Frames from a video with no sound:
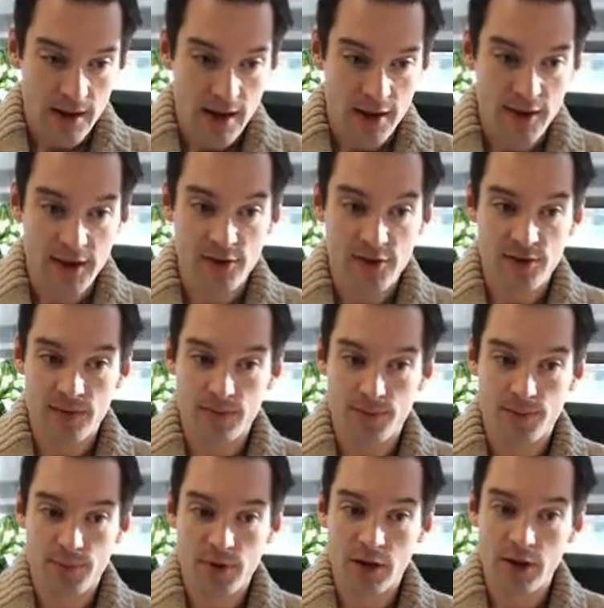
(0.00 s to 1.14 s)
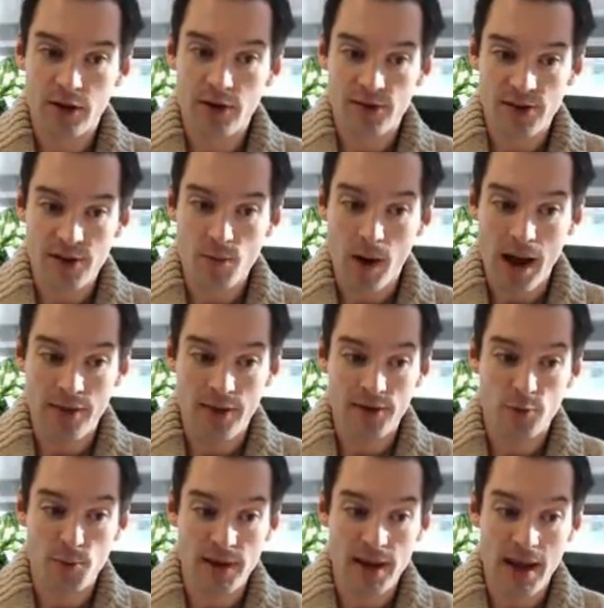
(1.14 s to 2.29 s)
I think it's clear to see why this
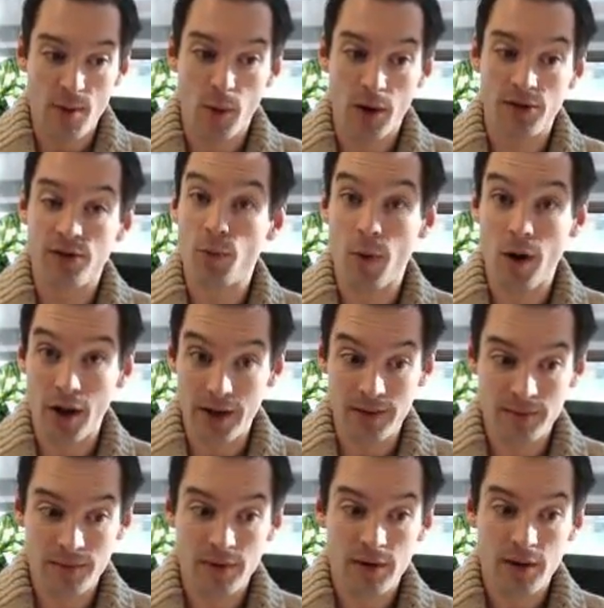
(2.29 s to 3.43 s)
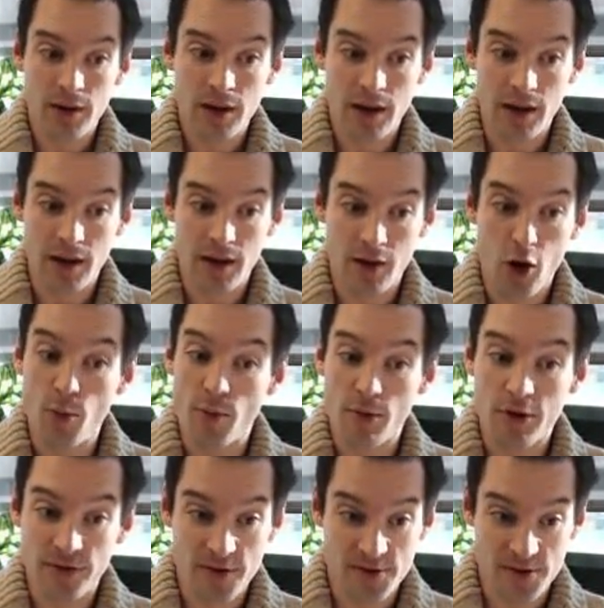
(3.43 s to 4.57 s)
would be a one-to-one -one, uh,
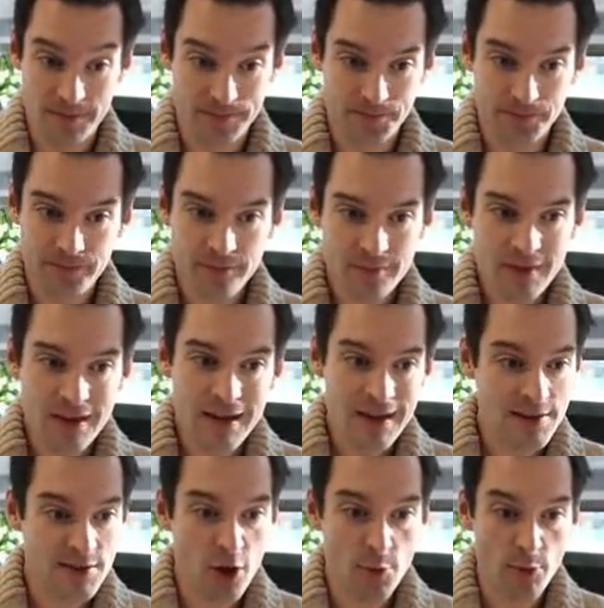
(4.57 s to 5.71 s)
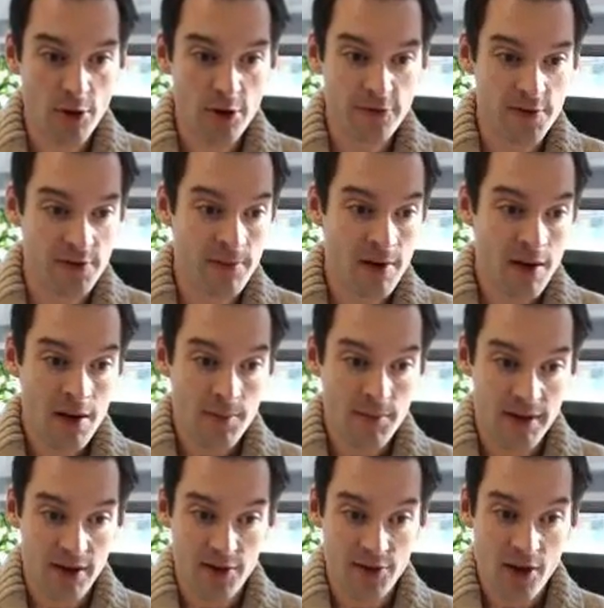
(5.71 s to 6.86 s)
homomorphism. It's a homomorphism
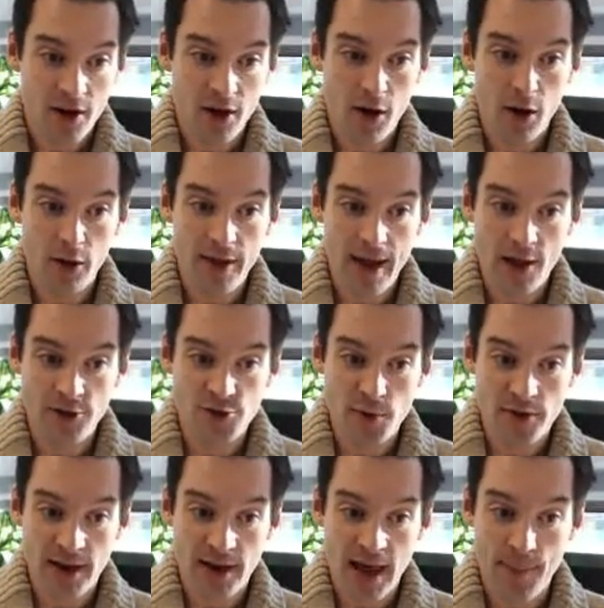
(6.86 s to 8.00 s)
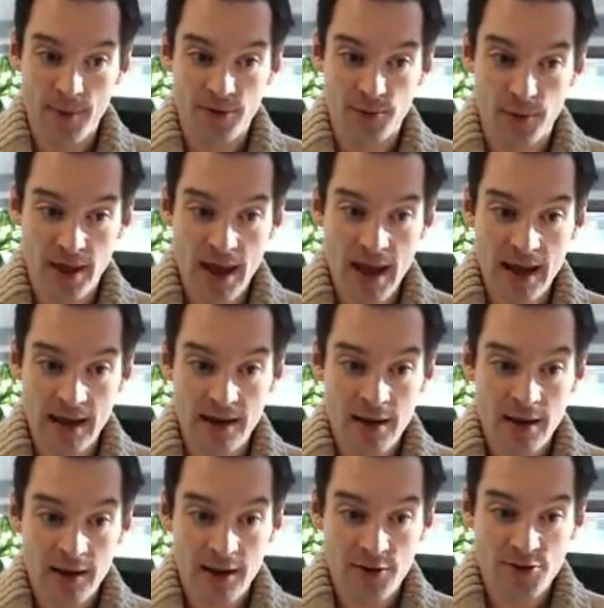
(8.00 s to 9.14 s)
because all the algebra that happens with A
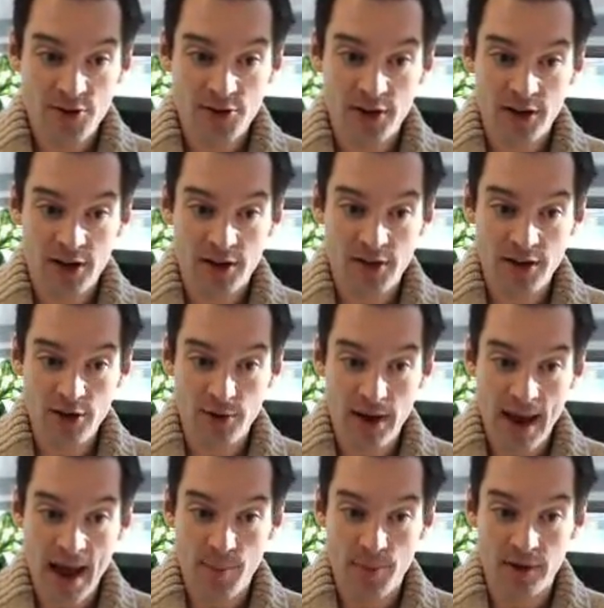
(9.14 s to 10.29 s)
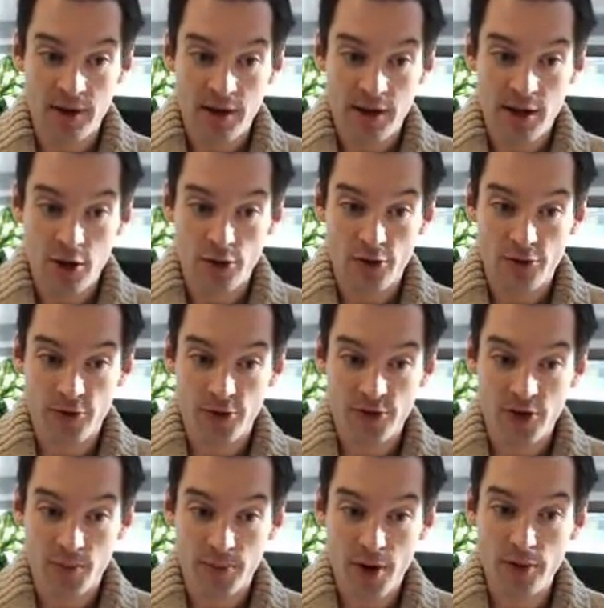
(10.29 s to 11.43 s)
is just going to continue to happen here in the first
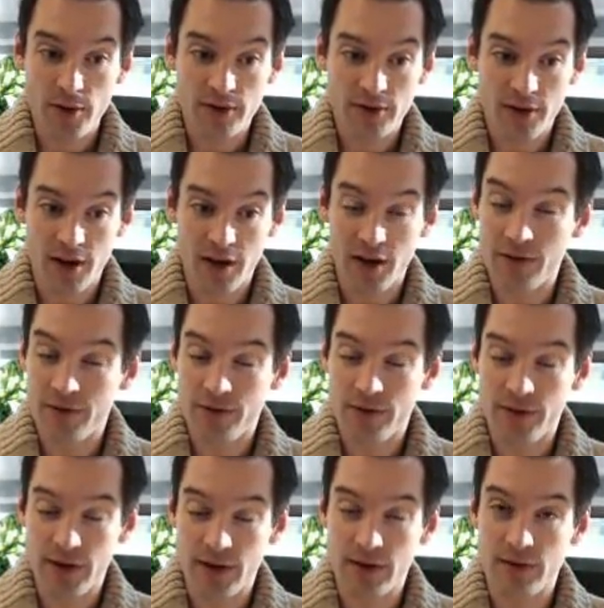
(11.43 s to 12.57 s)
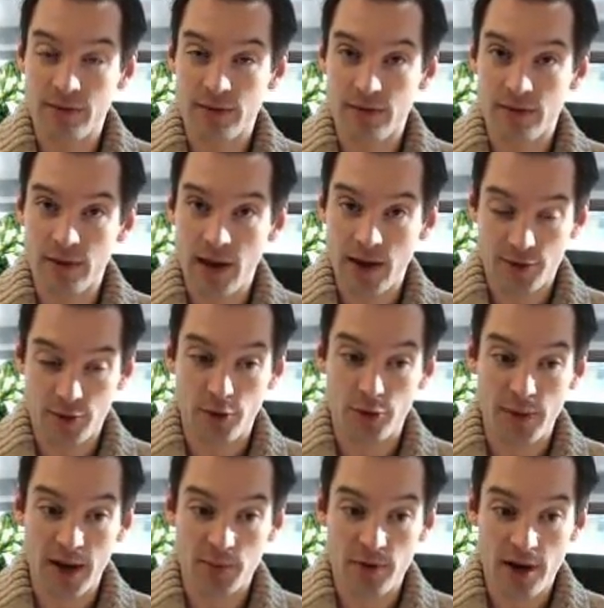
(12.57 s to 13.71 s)
component of the external
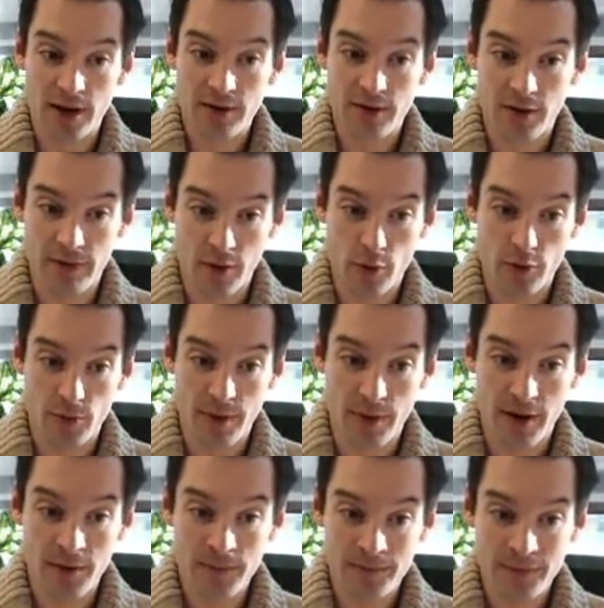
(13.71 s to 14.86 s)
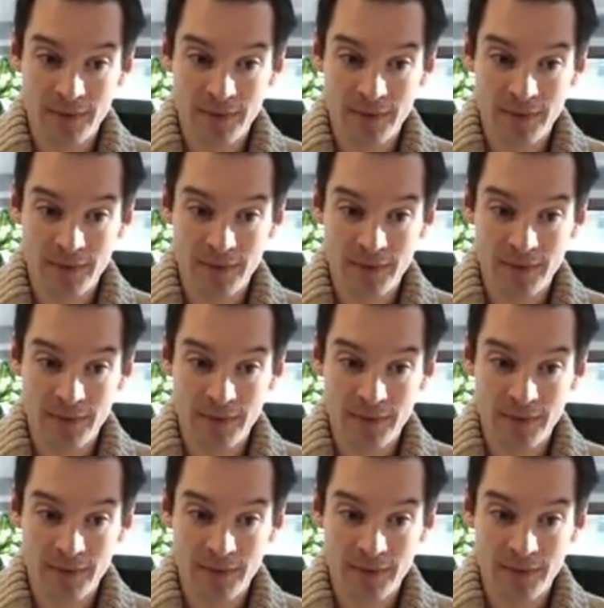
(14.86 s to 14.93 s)
direct product of the ordered pair.